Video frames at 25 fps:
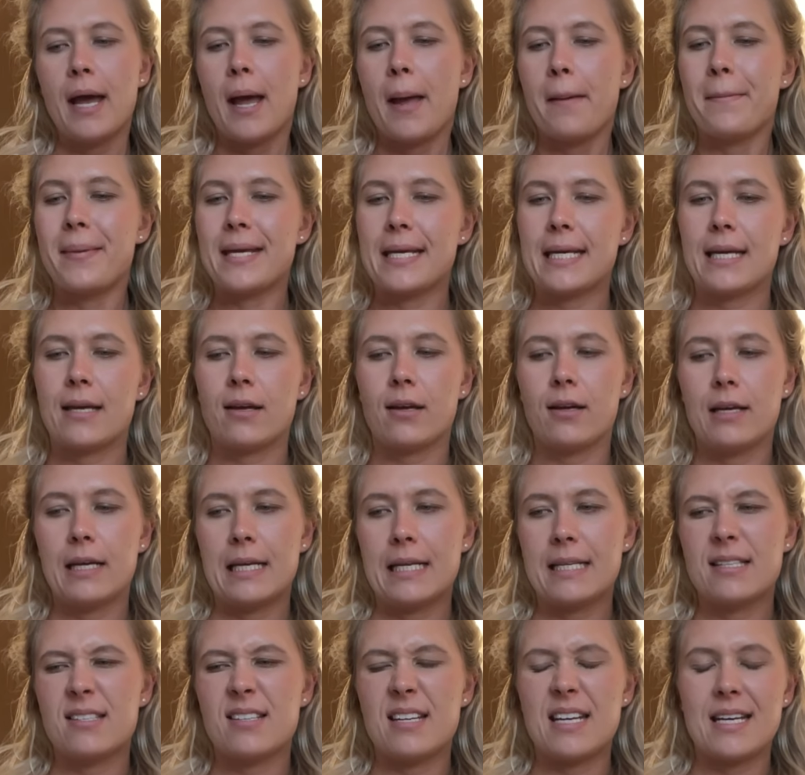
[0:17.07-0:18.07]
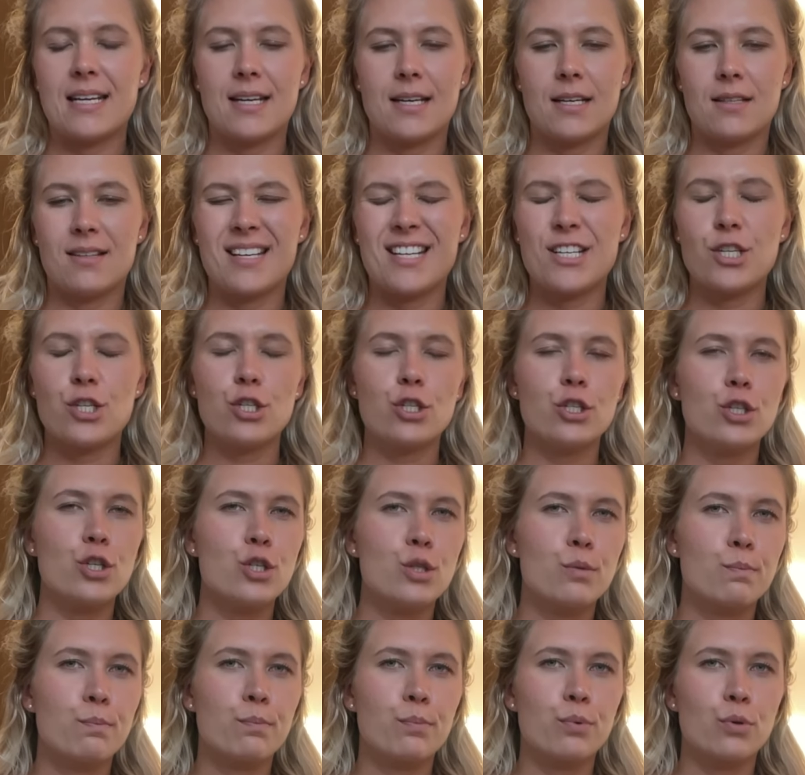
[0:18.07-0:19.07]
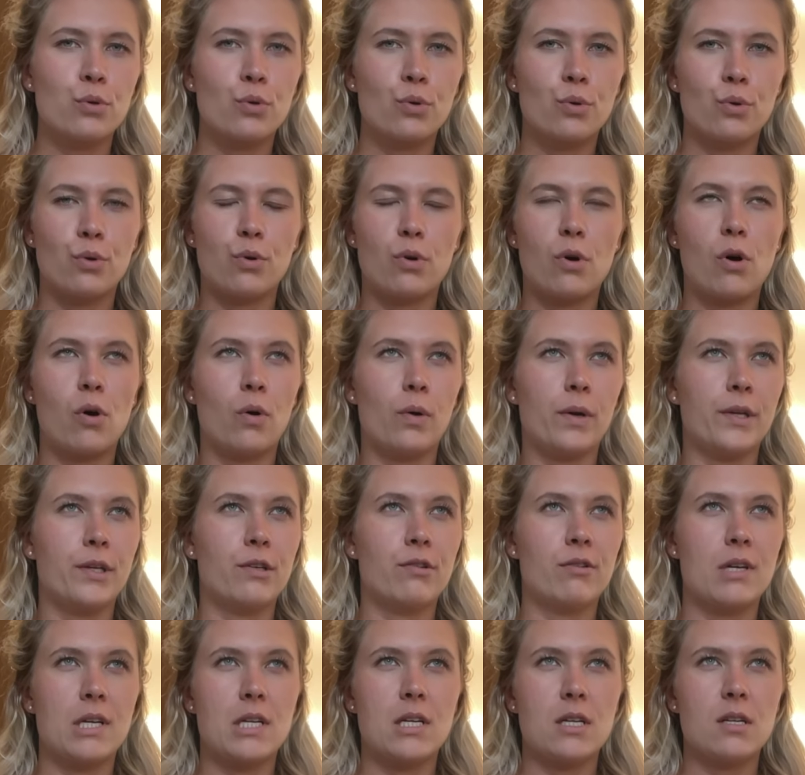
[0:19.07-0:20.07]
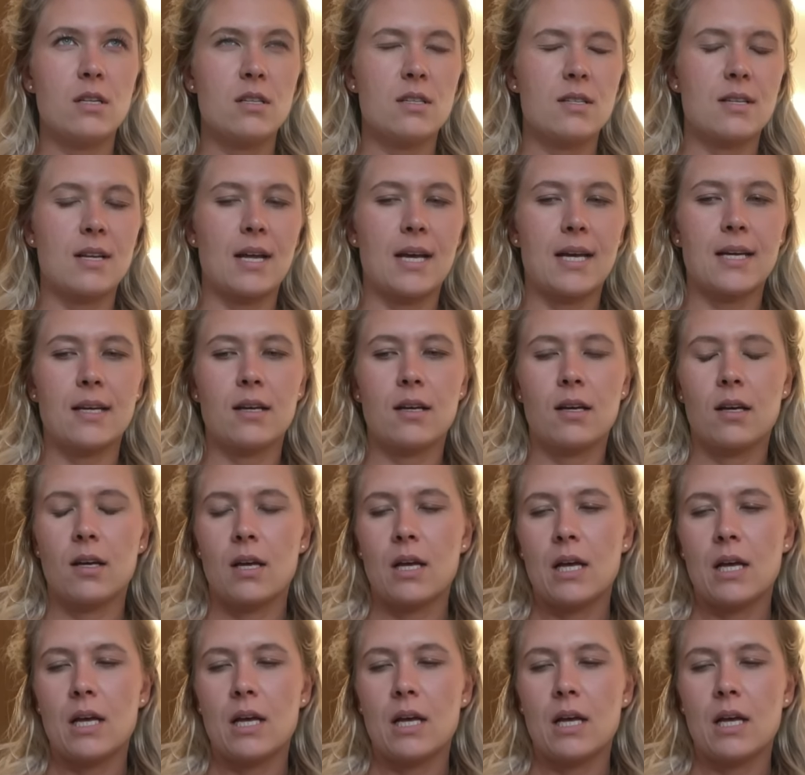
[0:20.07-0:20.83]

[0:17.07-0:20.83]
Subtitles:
because NAKD, they just use pure whole ingredients like